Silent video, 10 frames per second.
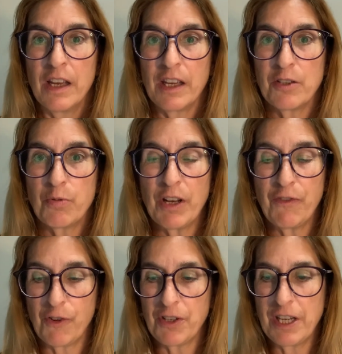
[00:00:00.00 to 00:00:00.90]
in
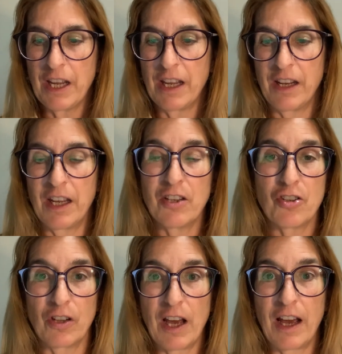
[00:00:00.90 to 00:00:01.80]
2014 in
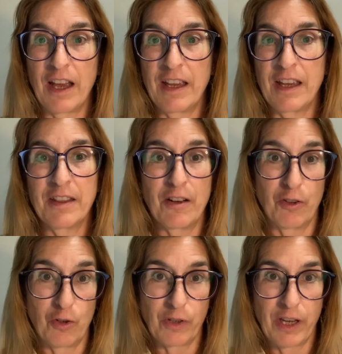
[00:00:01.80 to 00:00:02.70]
July in their
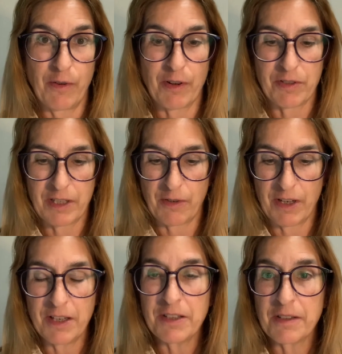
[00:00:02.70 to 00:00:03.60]
Local Hero
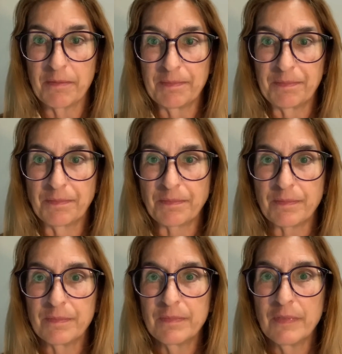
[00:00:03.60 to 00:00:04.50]
series.
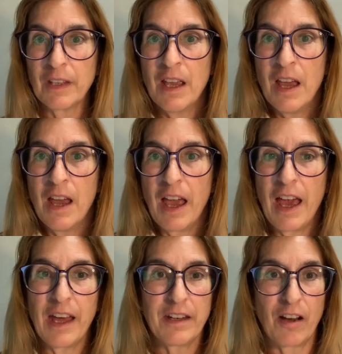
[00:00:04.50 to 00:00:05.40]

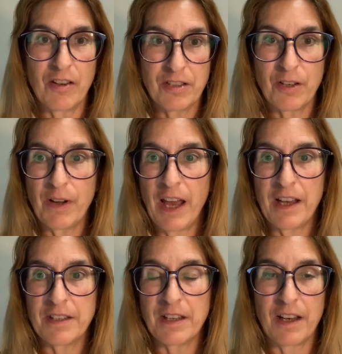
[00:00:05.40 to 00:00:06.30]
And also
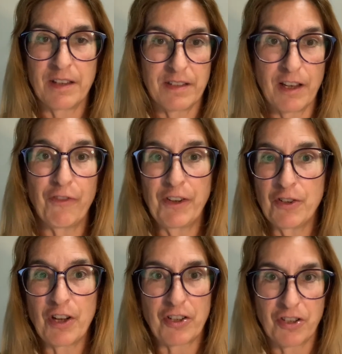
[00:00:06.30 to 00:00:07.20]
has
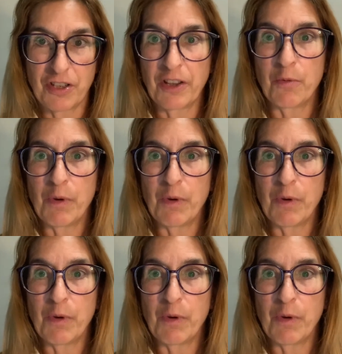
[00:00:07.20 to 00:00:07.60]
self-introductions on the